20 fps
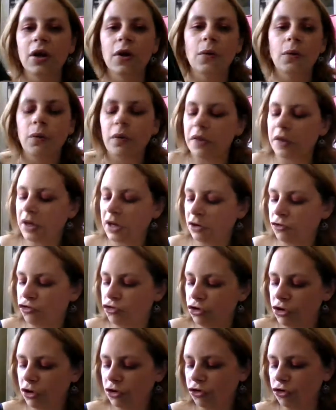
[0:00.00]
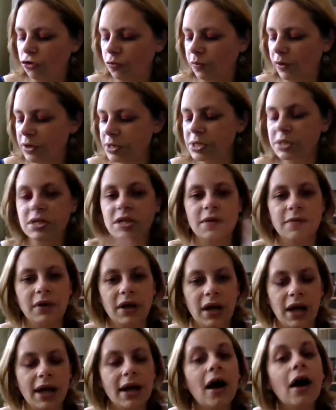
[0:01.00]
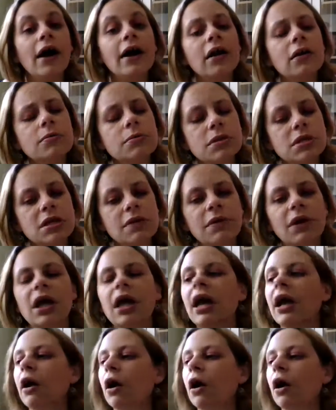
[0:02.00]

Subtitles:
with an introduction by Stephen King. I love Stephen King.